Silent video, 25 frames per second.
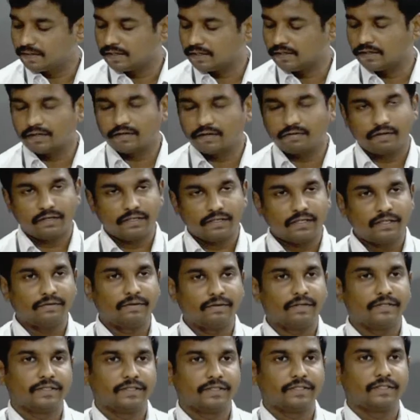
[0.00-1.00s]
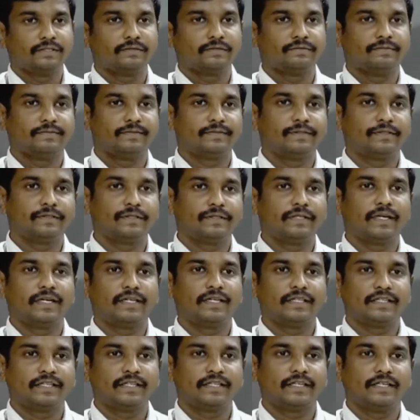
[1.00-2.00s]
one devices to
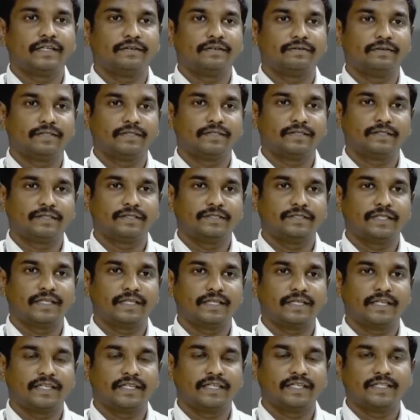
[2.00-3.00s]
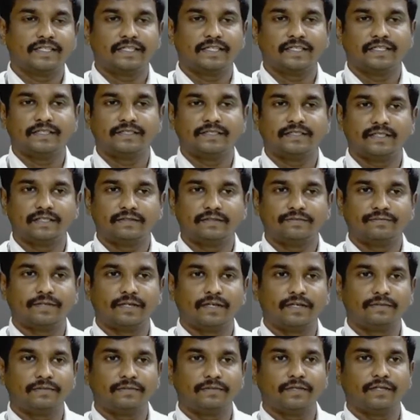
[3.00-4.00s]
the another devices are connected in the
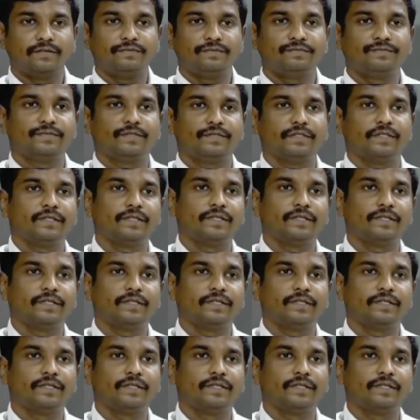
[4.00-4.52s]
form of